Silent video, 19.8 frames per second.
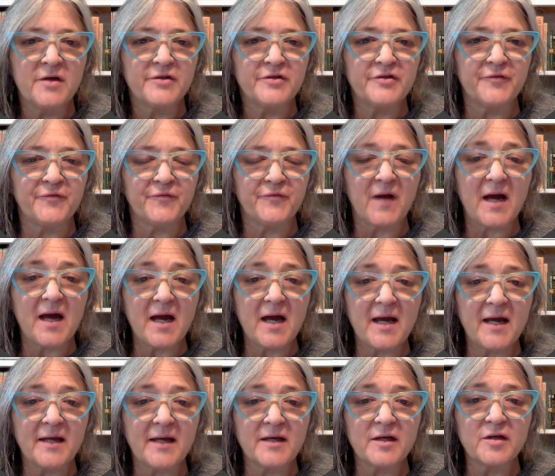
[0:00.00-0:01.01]
to
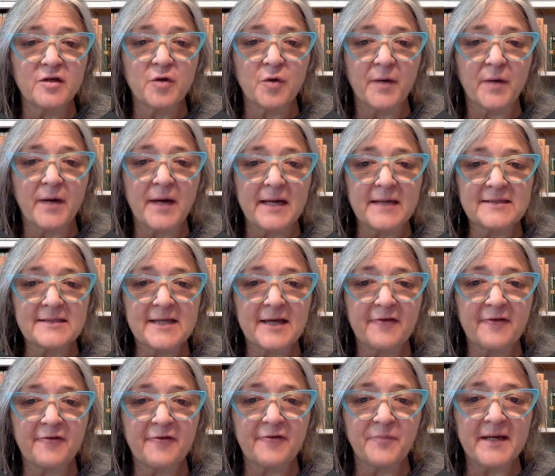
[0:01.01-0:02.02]
find your
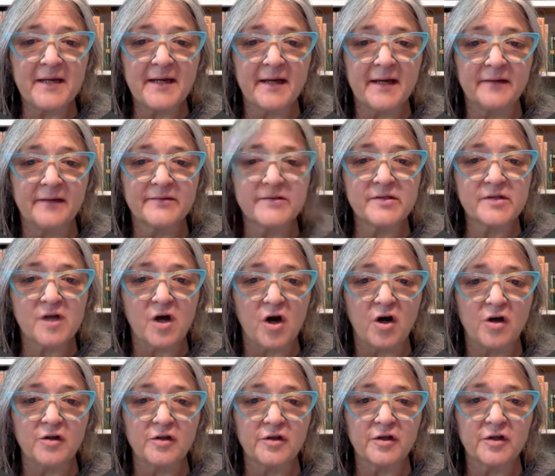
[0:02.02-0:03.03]
SFPL
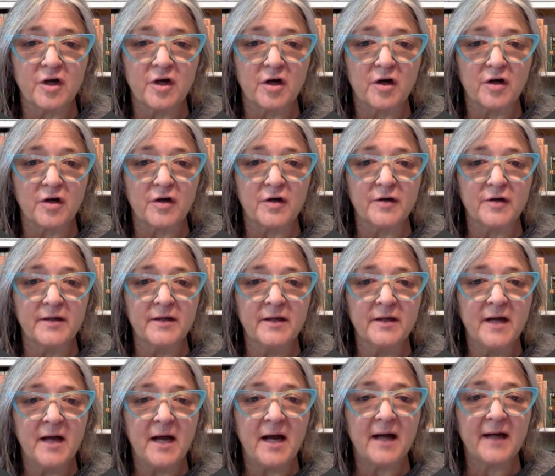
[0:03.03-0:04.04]
Scholar Card
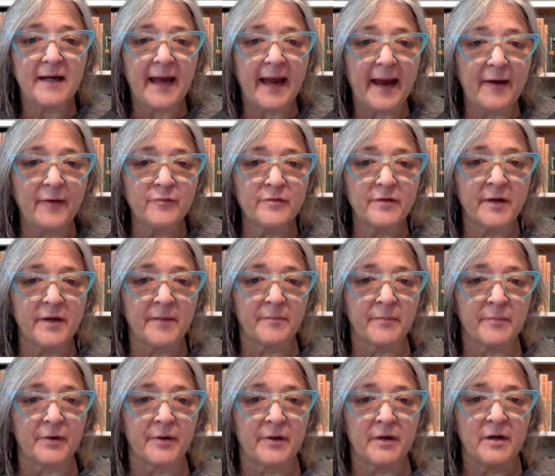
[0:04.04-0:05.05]
account
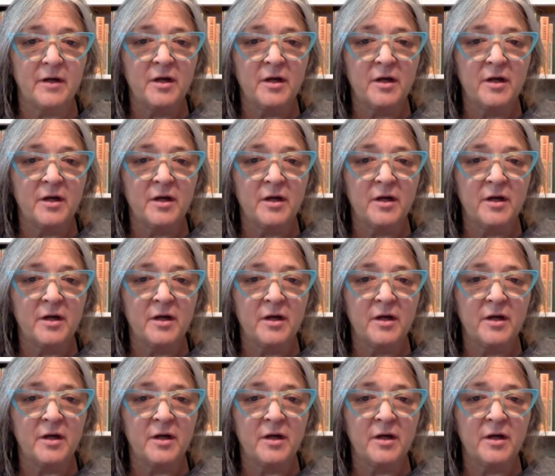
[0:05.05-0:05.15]
number.